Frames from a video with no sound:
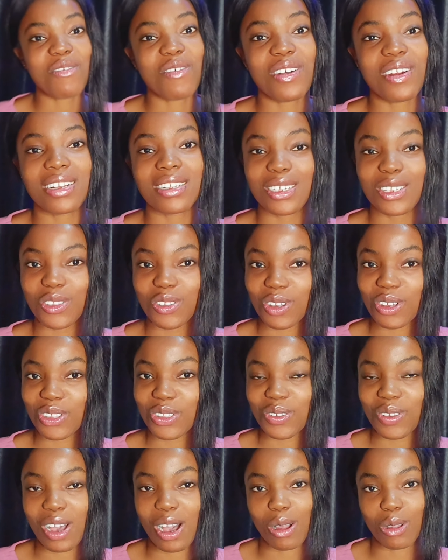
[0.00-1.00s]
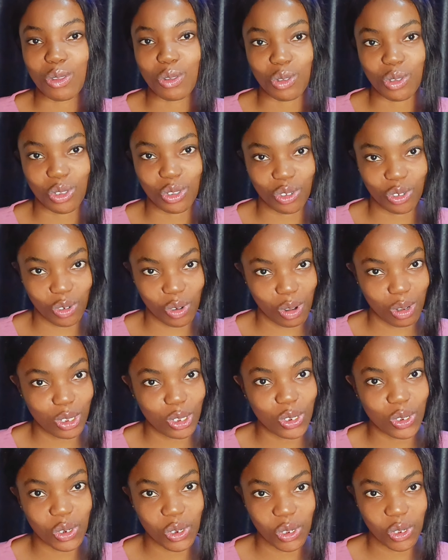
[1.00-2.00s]
have already taught you how to
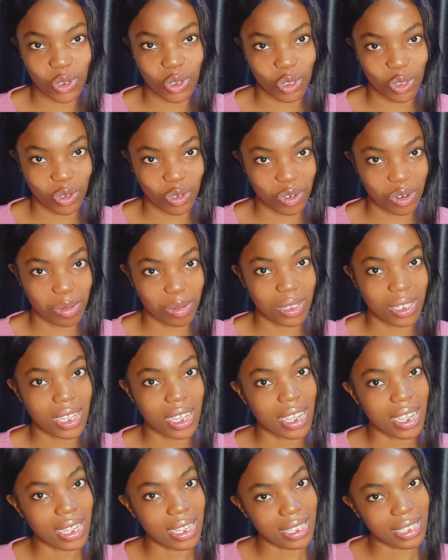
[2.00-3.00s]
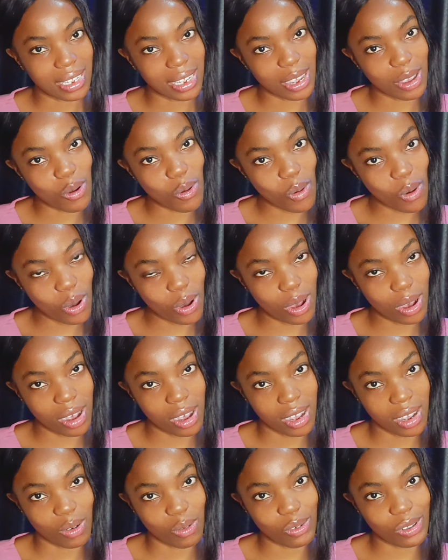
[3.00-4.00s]
structure your script. The
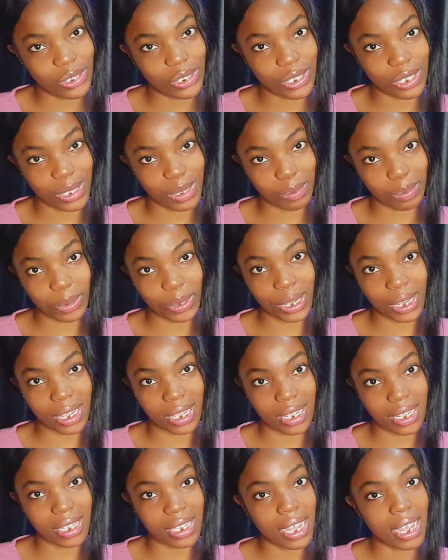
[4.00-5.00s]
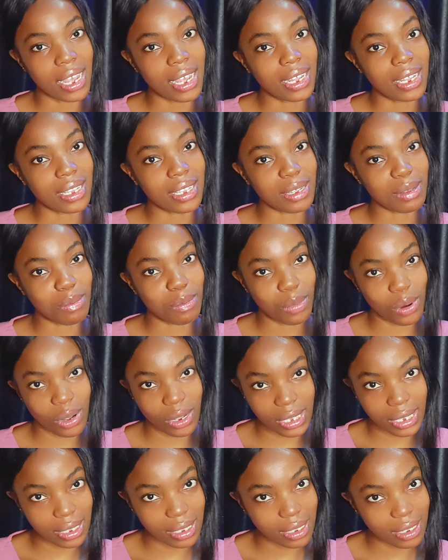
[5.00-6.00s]
hook, which is the beginning, the
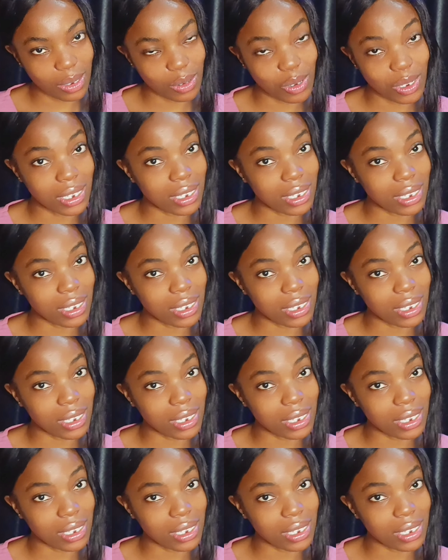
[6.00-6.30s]
body,